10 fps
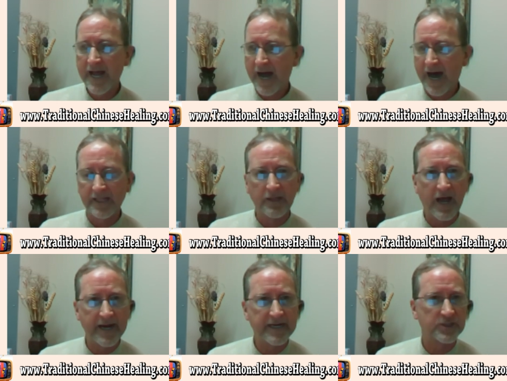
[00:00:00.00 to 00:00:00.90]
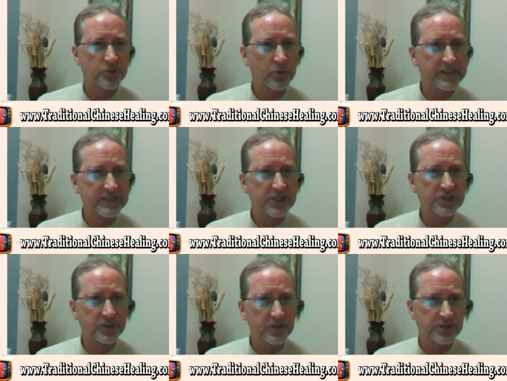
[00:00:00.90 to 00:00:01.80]
online at
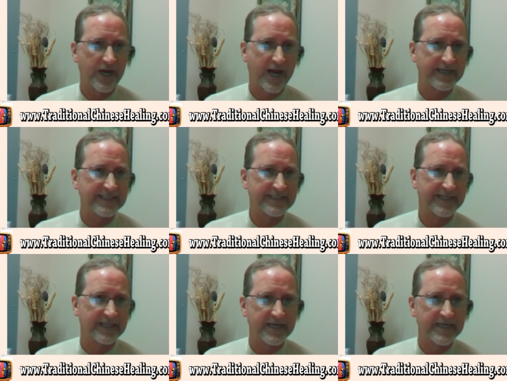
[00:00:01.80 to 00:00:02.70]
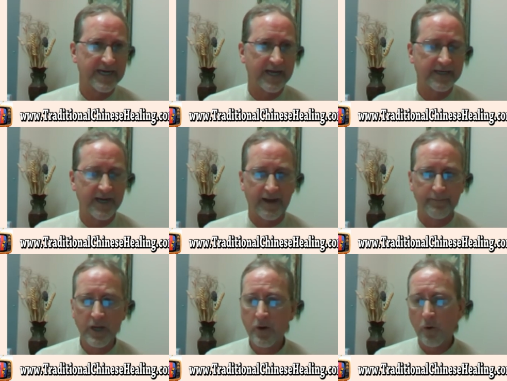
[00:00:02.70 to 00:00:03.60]
traditionalchinesehealing.com
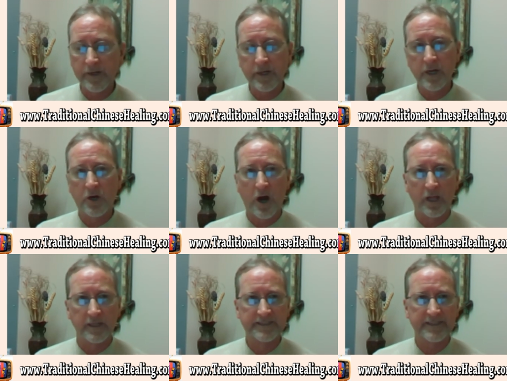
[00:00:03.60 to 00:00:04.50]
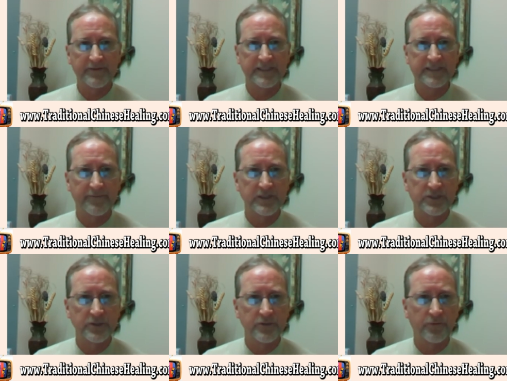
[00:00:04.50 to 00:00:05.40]
or you can call us
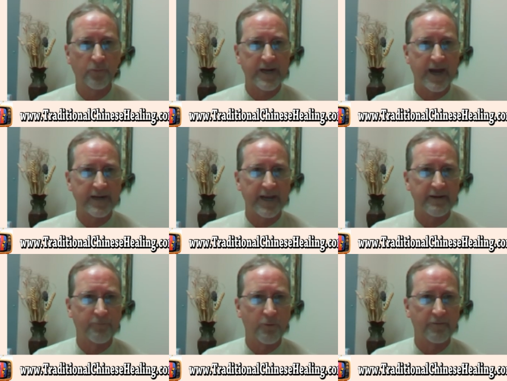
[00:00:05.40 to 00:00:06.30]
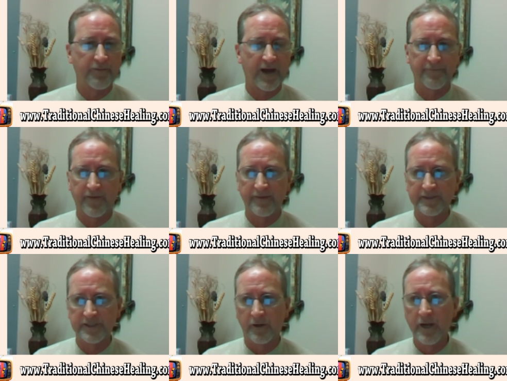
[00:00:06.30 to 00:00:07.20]

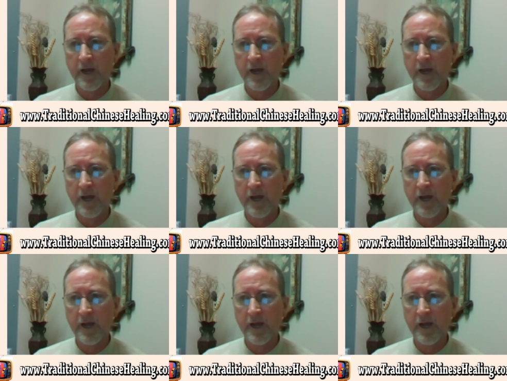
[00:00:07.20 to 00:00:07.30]
772-398-4550.